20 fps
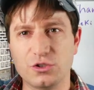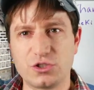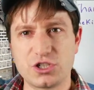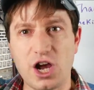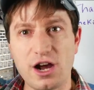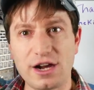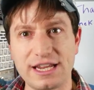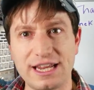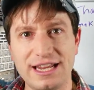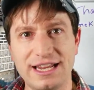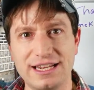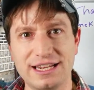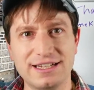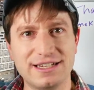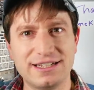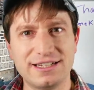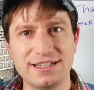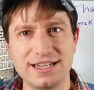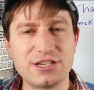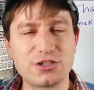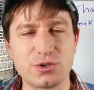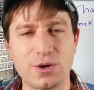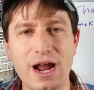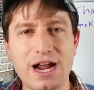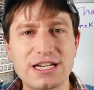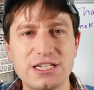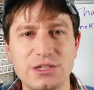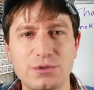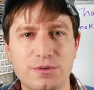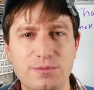talking and
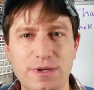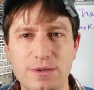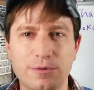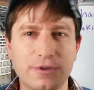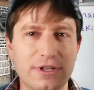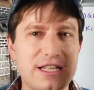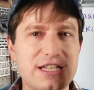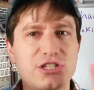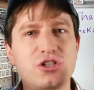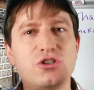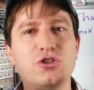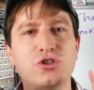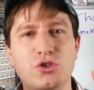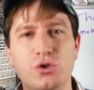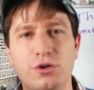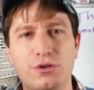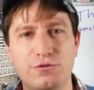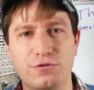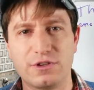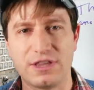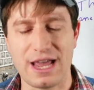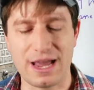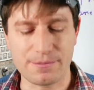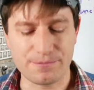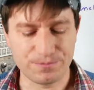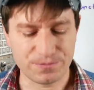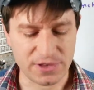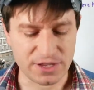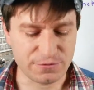interacting with people. It's too short for that.